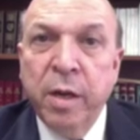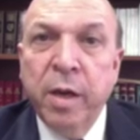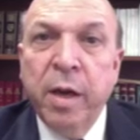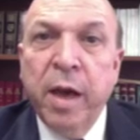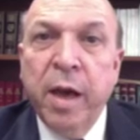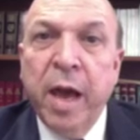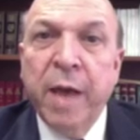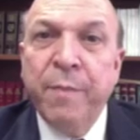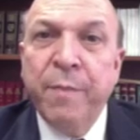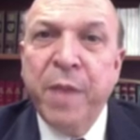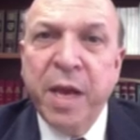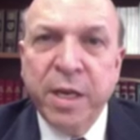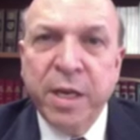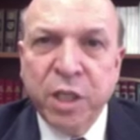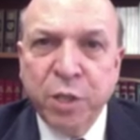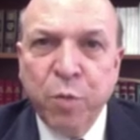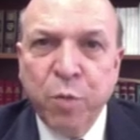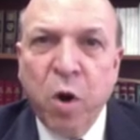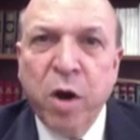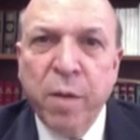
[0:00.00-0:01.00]
and being
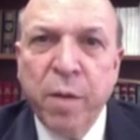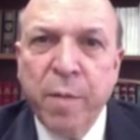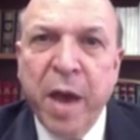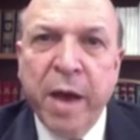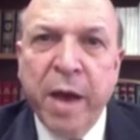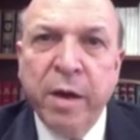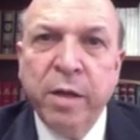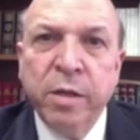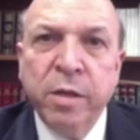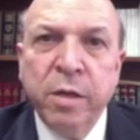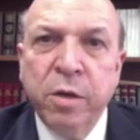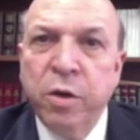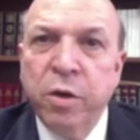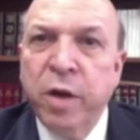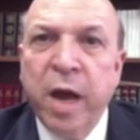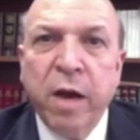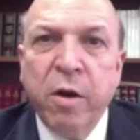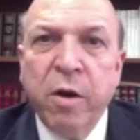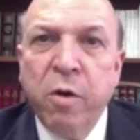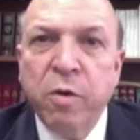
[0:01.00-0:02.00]
smart about it. You're
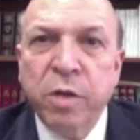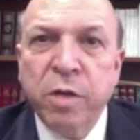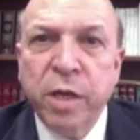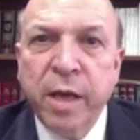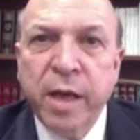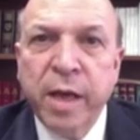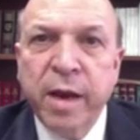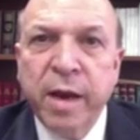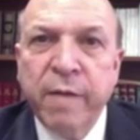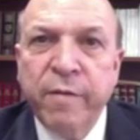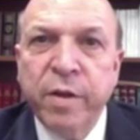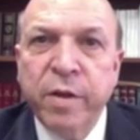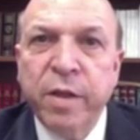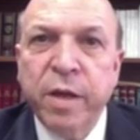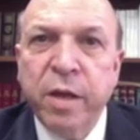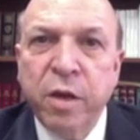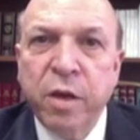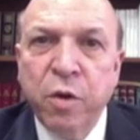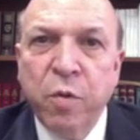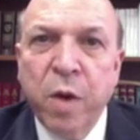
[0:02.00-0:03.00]
not going to get
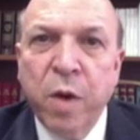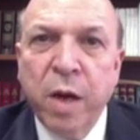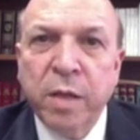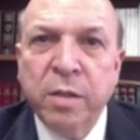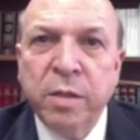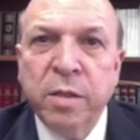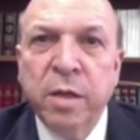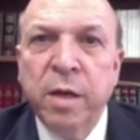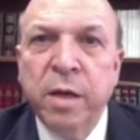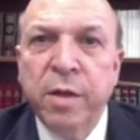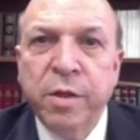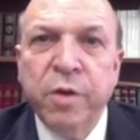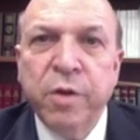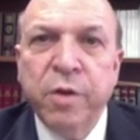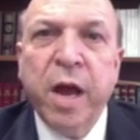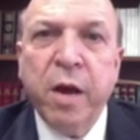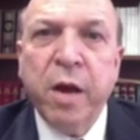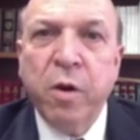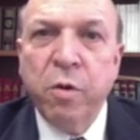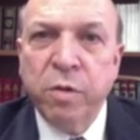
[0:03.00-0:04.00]
everything you want. They're
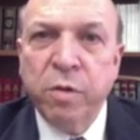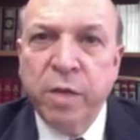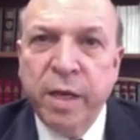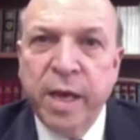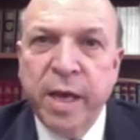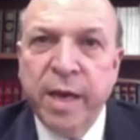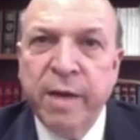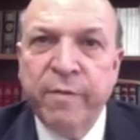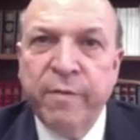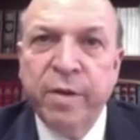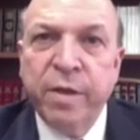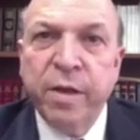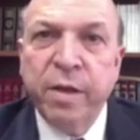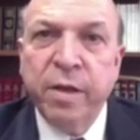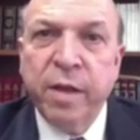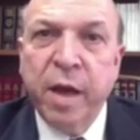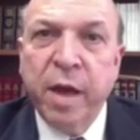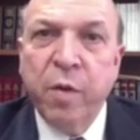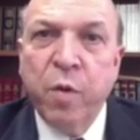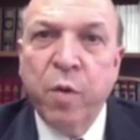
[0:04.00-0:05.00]
not going to get
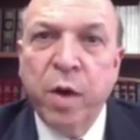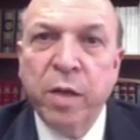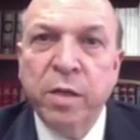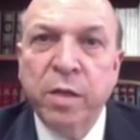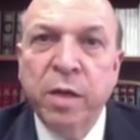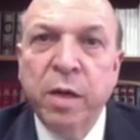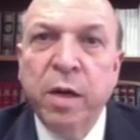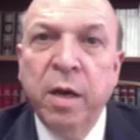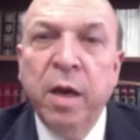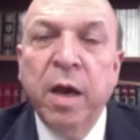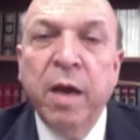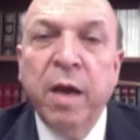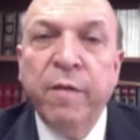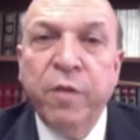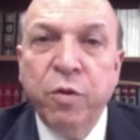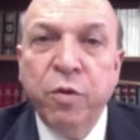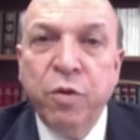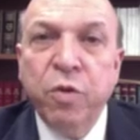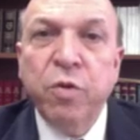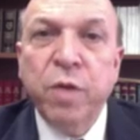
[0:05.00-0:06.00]
everything they want. If
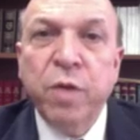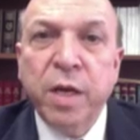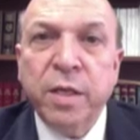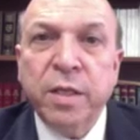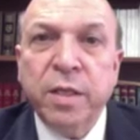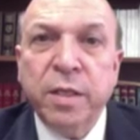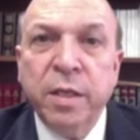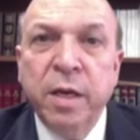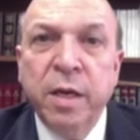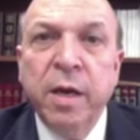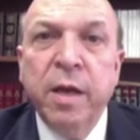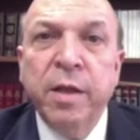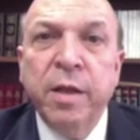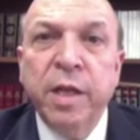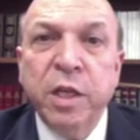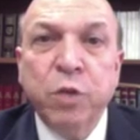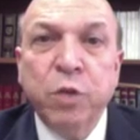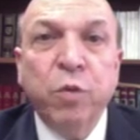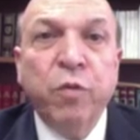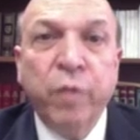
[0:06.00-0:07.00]
you do this,
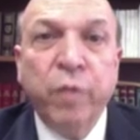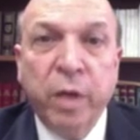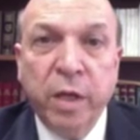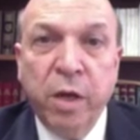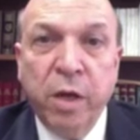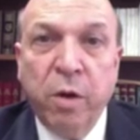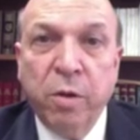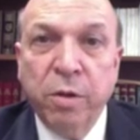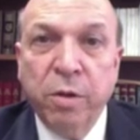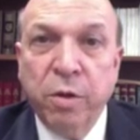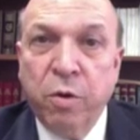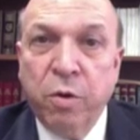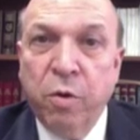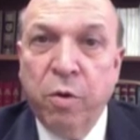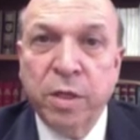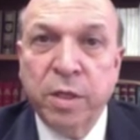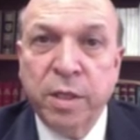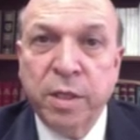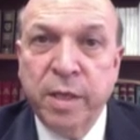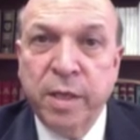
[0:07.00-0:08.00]
this will really hold the
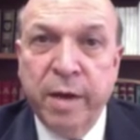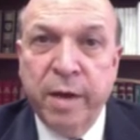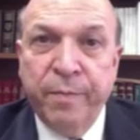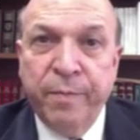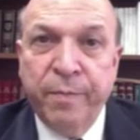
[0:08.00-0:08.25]
cost down.